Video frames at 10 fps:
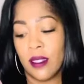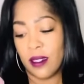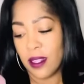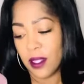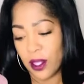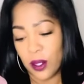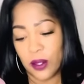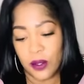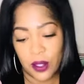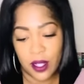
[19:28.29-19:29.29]
Now they
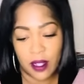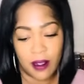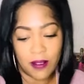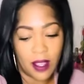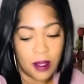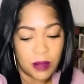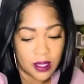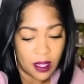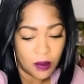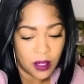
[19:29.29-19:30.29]
know your cutoff game is
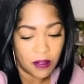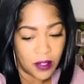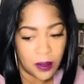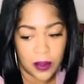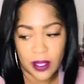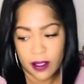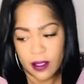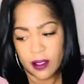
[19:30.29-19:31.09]
not one to fuck with.